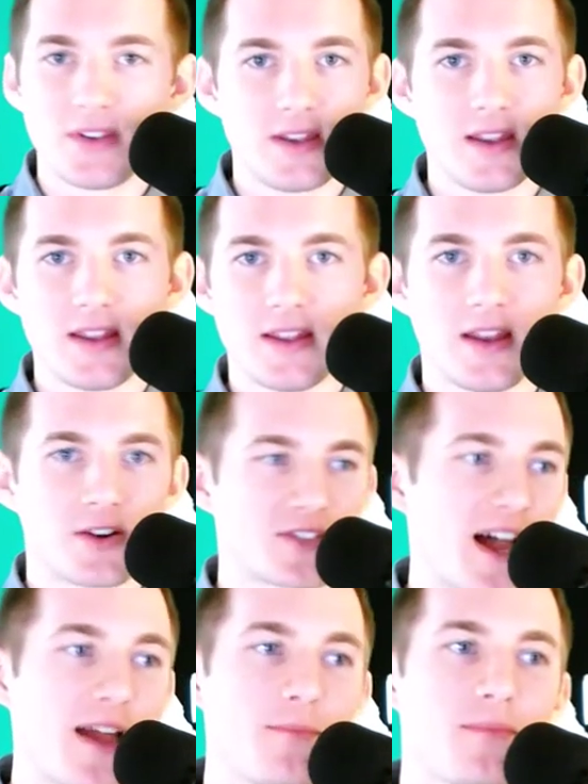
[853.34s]
you know,
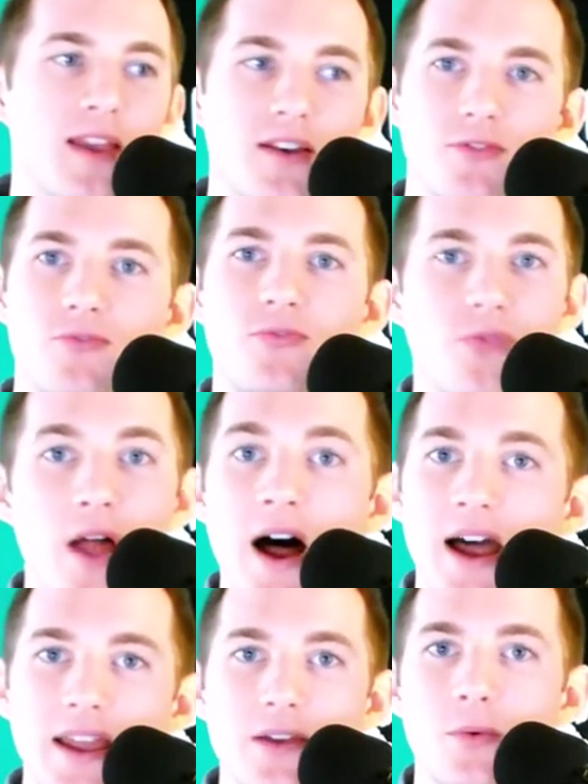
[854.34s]
time can
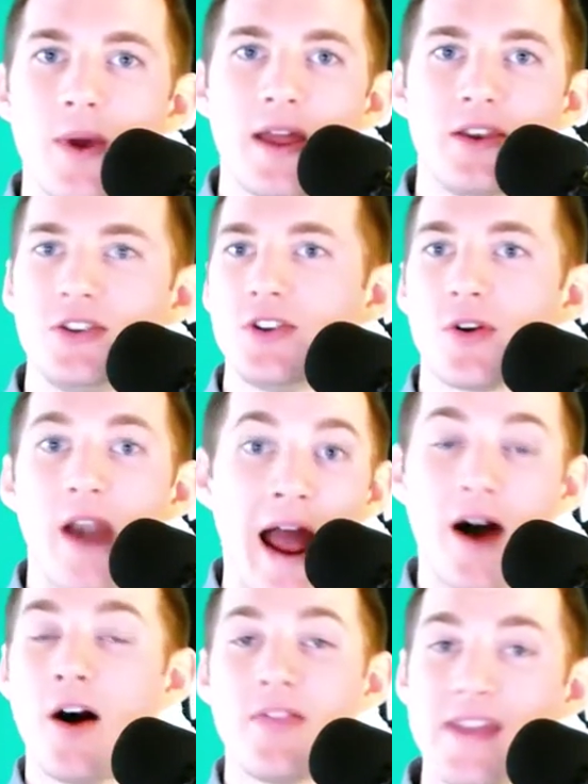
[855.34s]
fly when you're
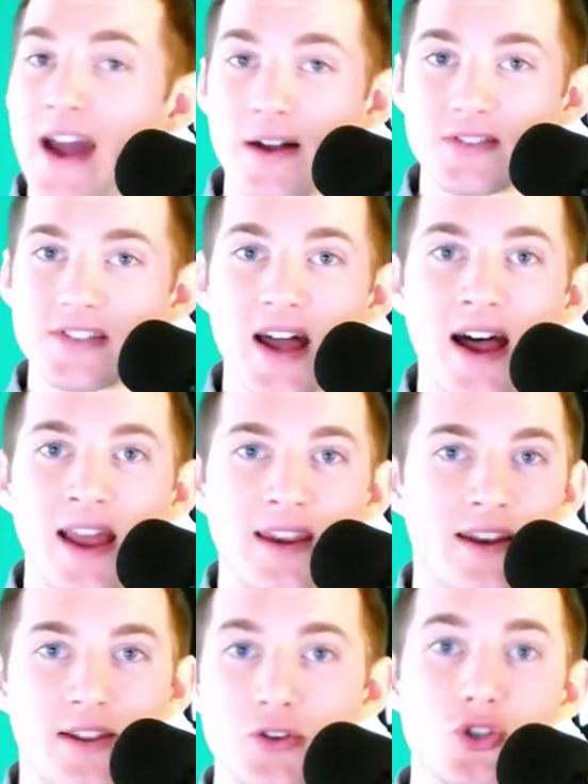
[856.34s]
on the outside
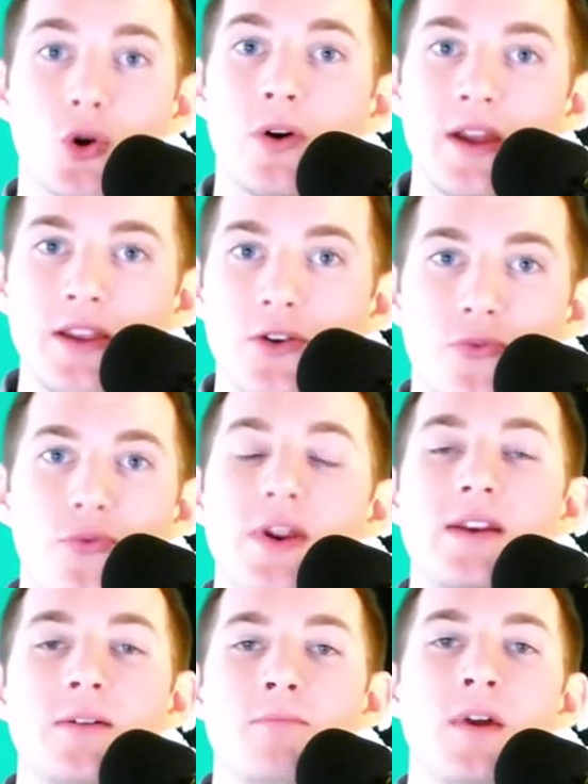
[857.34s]
and enjoying your
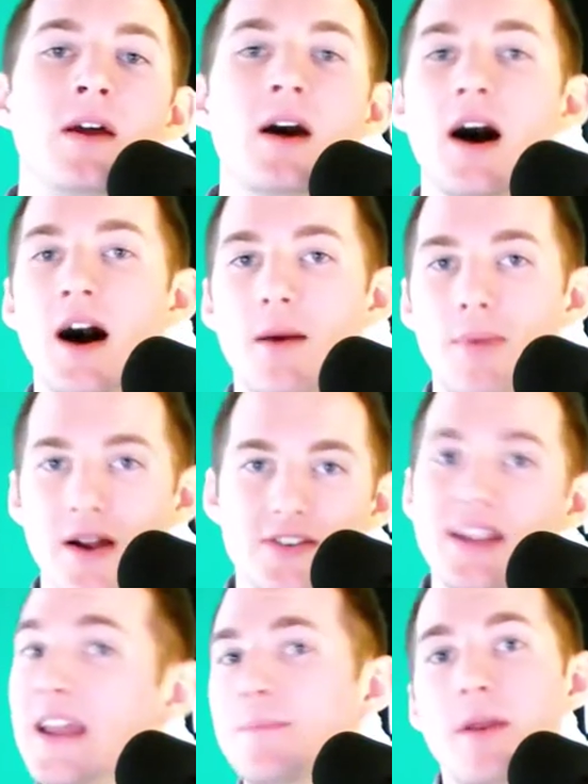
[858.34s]
freedom, uh, but
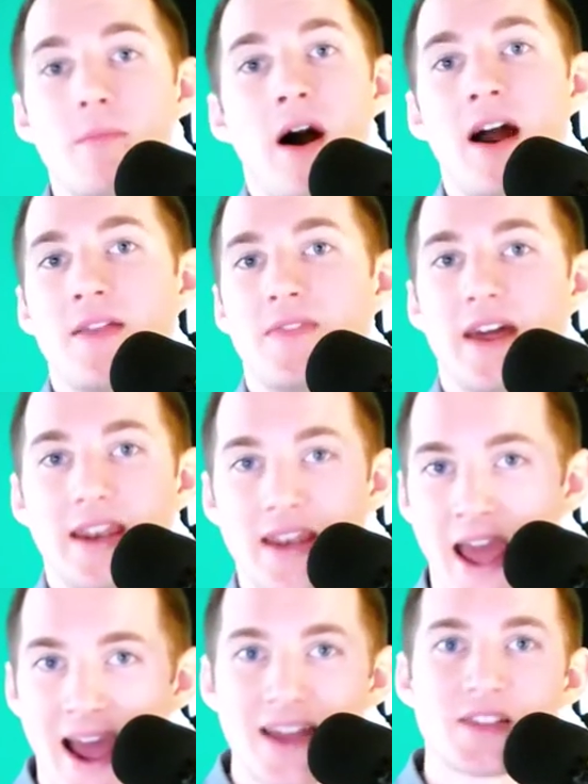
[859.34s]
keep in mind that it
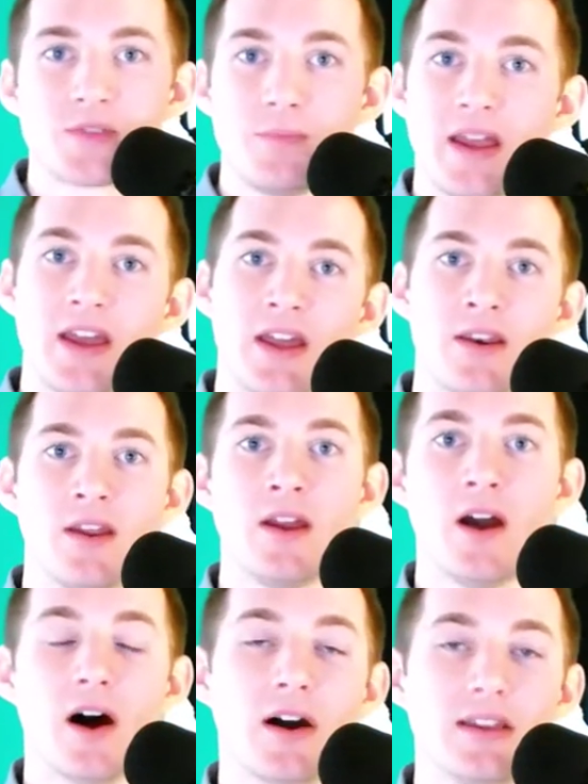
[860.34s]
has been
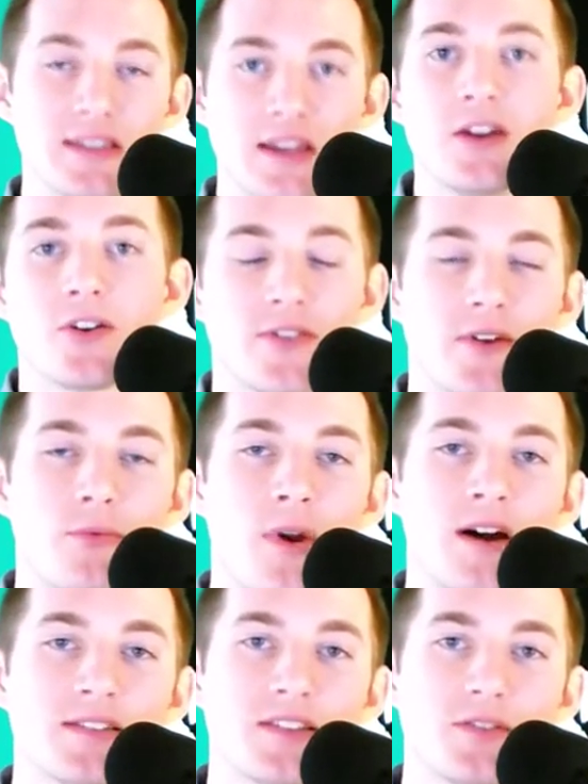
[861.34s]
a year that
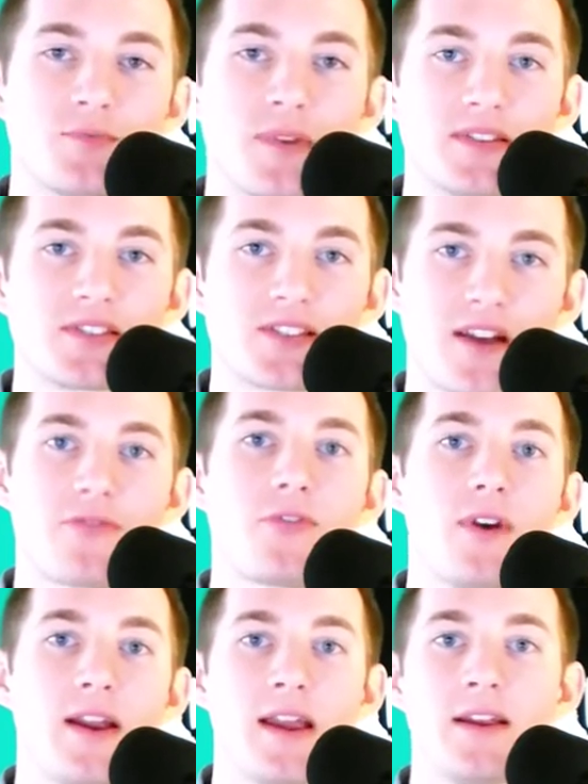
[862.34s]
Ross has been
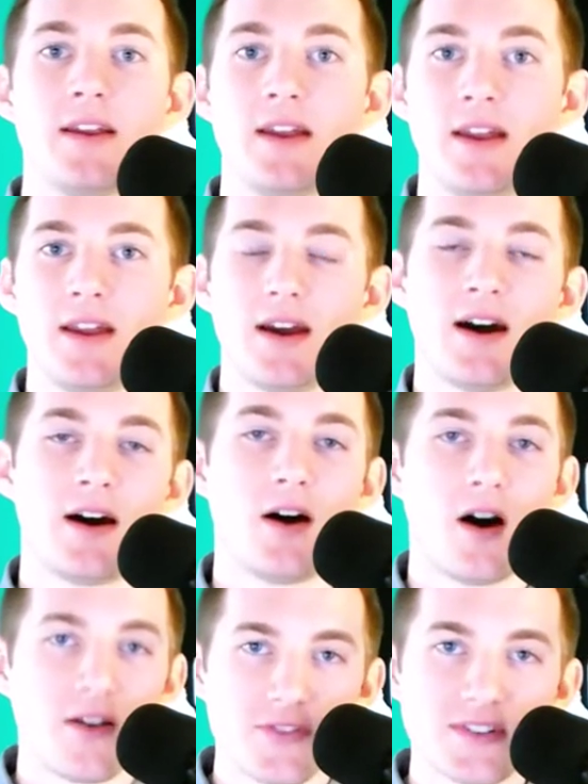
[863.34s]
suffering, uh,
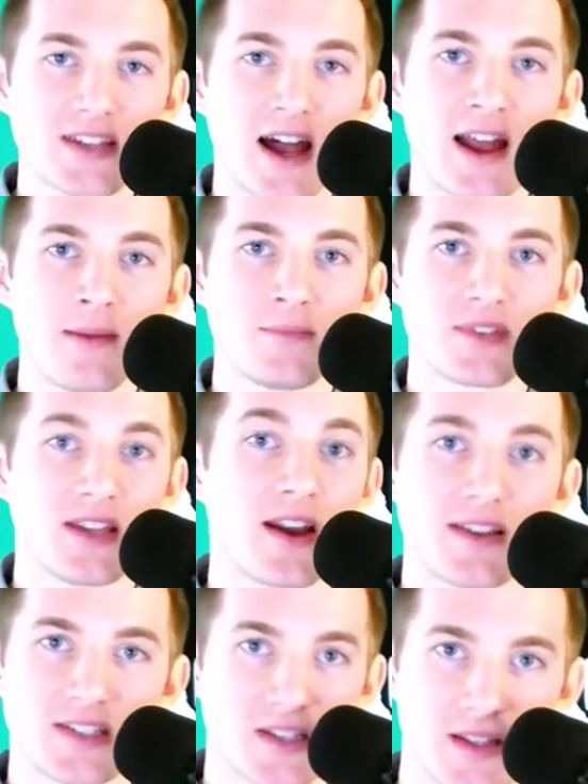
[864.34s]
oftentimes in
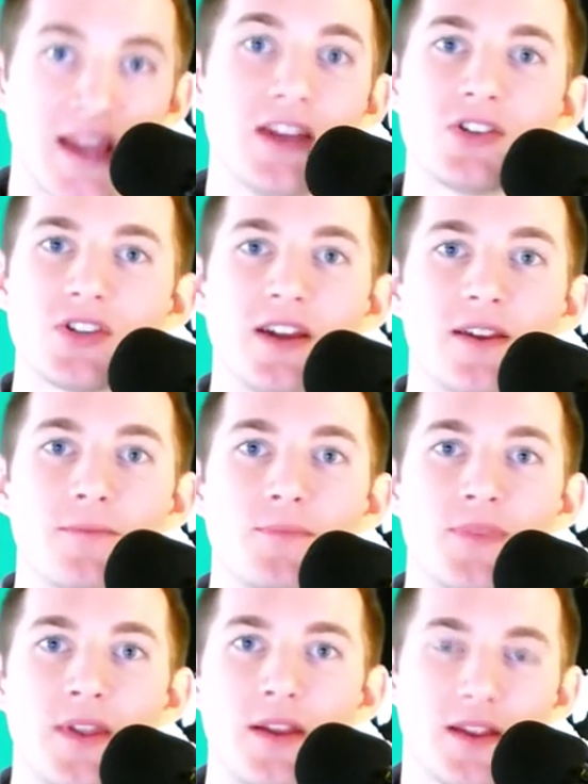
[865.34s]
isolation,
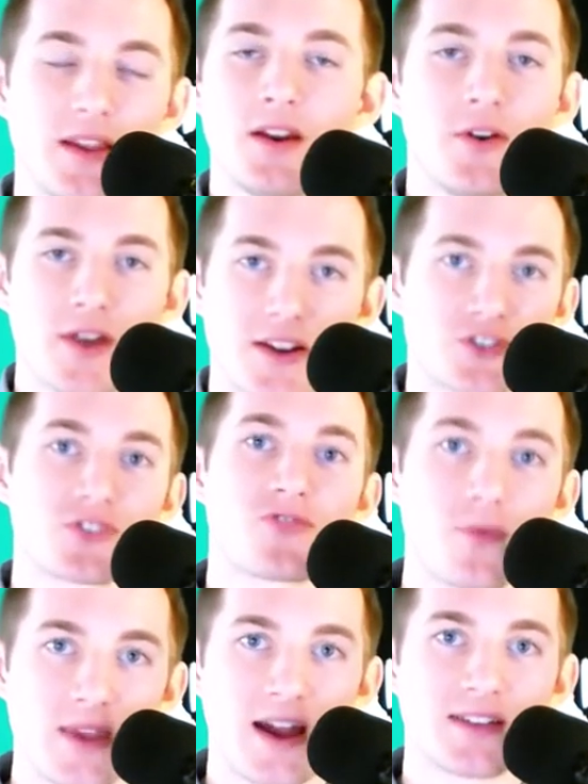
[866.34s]
you know, not just
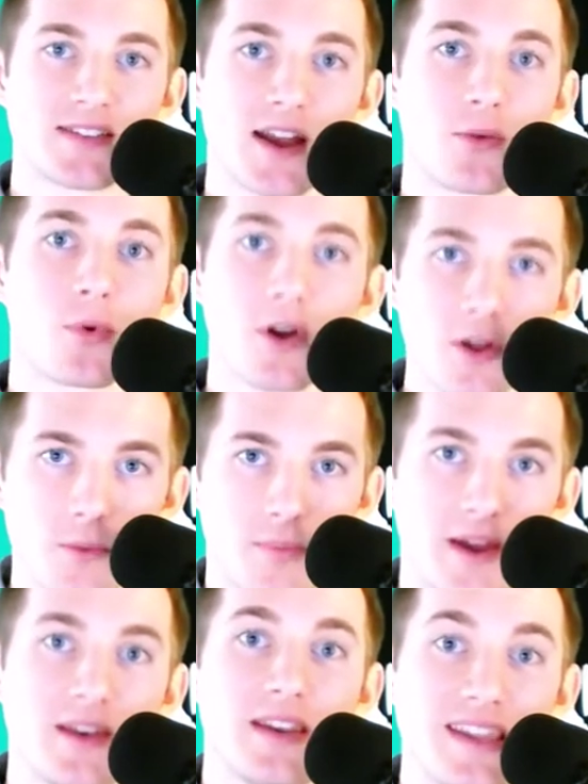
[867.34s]
from the outside world,
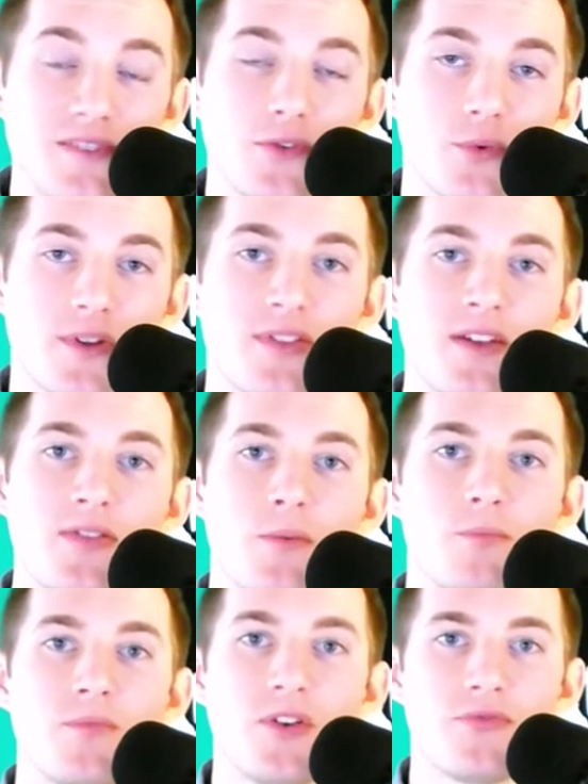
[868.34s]
but even within the,
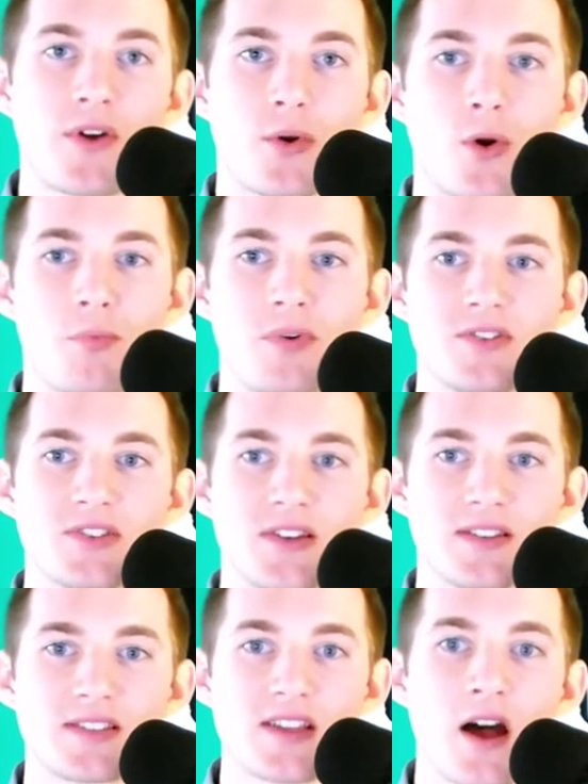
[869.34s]
the federal prison
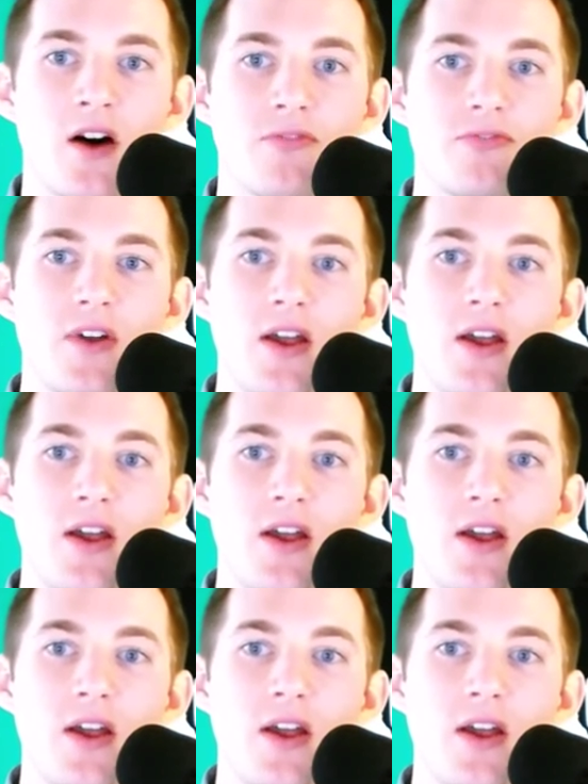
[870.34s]
itself.